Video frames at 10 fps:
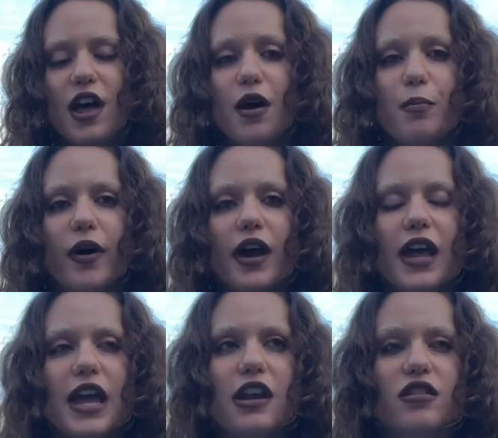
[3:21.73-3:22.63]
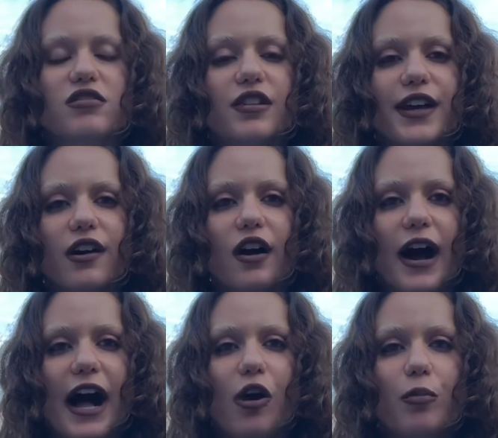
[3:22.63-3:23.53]
But in his later
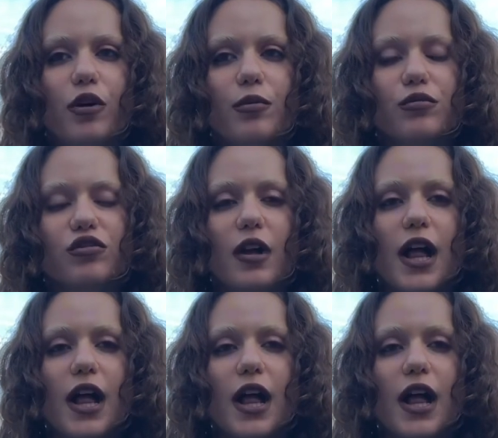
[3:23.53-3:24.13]
albums,